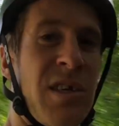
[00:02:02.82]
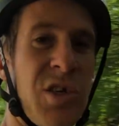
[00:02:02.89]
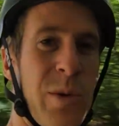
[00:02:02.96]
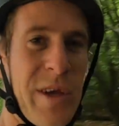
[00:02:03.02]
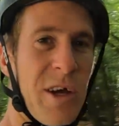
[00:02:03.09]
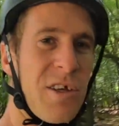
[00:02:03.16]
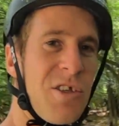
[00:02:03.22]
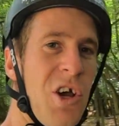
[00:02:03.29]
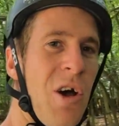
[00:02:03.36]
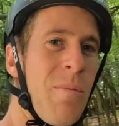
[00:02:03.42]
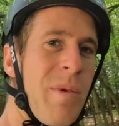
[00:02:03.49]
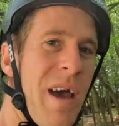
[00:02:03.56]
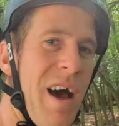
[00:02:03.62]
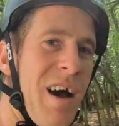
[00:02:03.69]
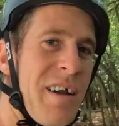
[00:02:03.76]
So you got
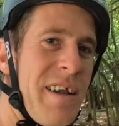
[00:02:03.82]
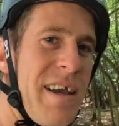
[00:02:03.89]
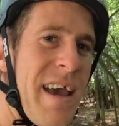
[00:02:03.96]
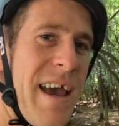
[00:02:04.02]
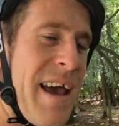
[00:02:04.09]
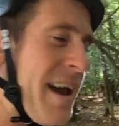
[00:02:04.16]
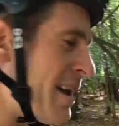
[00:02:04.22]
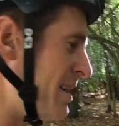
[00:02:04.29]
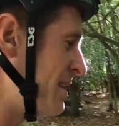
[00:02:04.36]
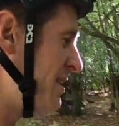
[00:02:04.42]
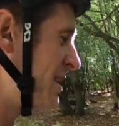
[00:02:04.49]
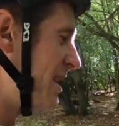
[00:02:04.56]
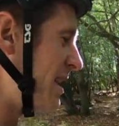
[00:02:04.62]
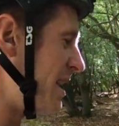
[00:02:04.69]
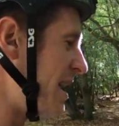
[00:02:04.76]
Tom Cardi here,
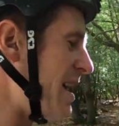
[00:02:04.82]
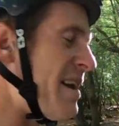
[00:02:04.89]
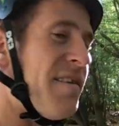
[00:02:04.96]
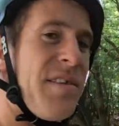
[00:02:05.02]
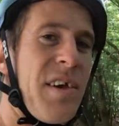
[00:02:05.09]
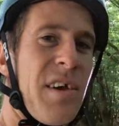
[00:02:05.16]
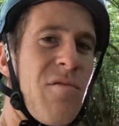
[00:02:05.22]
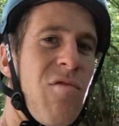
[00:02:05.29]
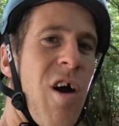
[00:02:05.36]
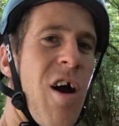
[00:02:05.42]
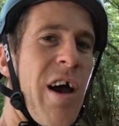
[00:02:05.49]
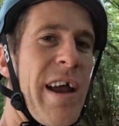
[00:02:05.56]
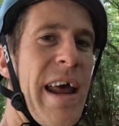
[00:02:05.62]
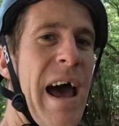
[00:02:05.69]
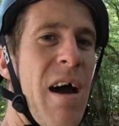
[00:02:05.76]
he's going to
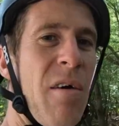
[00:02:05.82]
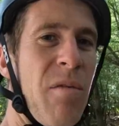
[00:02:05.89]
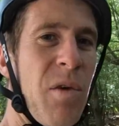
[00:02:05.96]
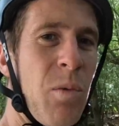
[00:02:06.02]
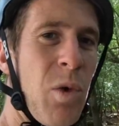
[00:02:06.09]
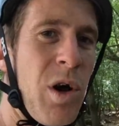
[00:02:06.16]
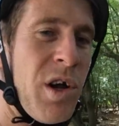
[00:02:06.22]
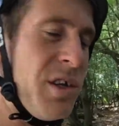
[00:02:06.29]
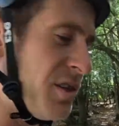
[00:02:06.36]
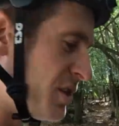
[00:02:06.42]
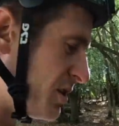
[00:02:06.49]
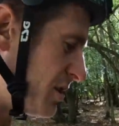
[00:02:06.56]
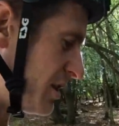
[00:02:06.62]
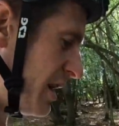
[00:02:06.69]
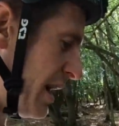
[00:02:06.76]
ride out of the woods,
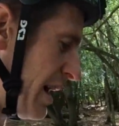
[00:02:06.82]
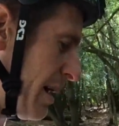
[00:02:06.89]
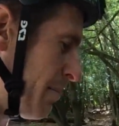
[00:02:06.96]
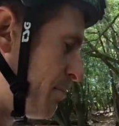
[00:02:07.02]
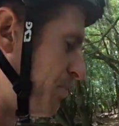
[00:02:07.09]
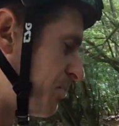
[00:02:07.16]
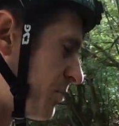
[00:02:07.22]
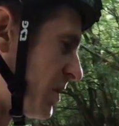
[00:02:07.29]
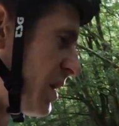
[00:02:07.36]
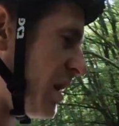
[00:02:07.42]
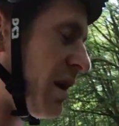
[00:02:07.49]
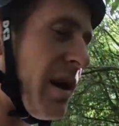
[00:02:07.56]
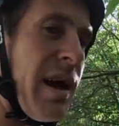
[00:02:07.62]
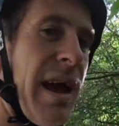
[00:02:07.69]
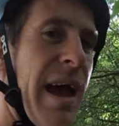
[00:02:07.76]
um
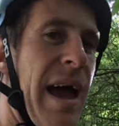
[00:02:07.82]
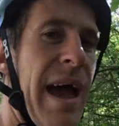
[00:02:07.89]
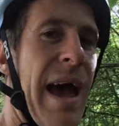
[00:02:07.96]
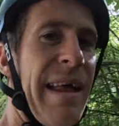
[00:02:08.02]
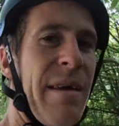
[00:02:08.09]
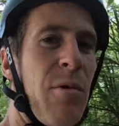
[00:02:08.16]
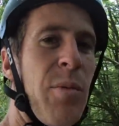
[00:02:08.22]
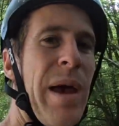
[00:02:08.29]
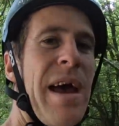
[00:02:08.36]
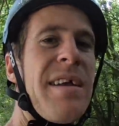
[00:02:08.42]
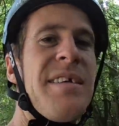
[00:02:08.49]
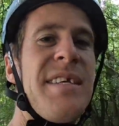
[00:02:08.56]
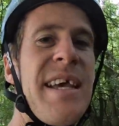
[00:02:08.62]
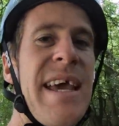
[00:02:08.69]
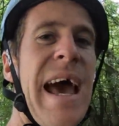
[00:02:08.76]
and then we'll be able
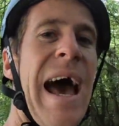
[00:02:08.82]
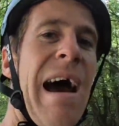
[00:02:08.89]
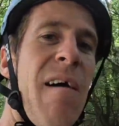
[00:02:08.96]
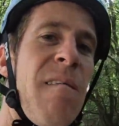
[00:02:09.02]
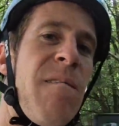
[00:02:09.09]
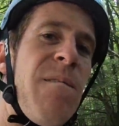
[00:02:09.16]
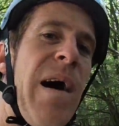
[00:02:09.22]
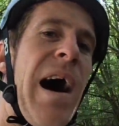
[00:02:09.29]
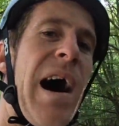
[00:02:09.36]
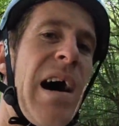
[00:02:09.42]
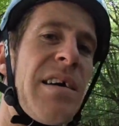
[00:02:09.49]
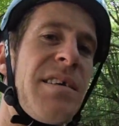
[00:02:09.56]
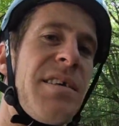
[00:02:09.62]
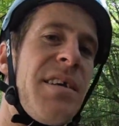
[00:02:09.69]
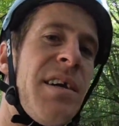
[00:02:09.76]
to see how
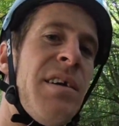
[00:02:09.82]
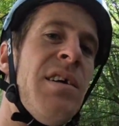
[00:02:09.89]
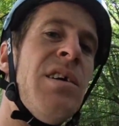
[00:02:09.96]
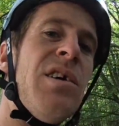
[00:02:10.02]
fast